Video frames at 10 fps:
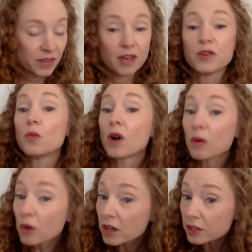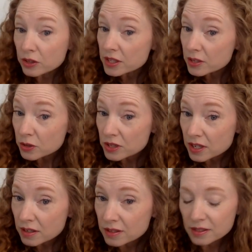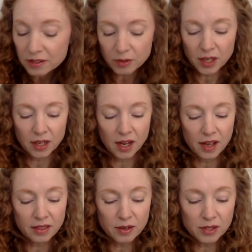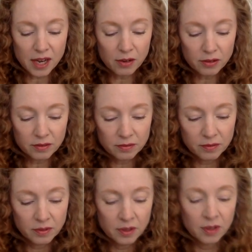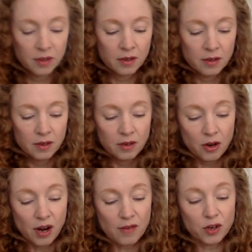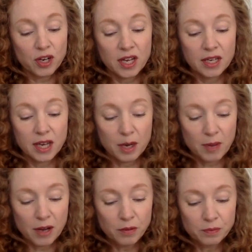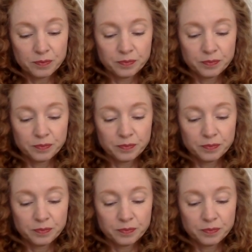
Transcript: if you want to work on your scissor skills, you can cut those out or have your kid cut them out.